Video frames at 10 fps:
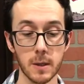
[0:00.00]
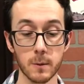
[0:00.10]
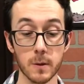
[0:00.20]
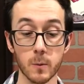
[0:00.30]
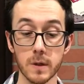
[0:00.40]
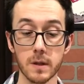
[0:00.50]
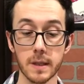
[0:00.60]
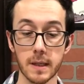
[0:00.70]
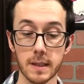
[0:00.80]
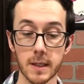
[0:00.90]
where Will
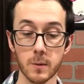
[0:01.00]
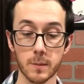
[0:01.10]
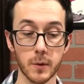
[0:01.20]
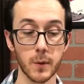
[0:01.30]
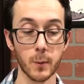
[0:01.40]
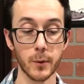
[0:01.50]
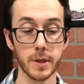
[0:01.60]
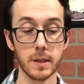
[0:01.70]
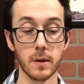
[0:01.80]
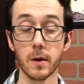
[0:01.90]
and Claire were both
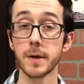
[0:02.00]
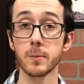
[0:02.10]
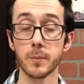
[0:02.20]
working hard on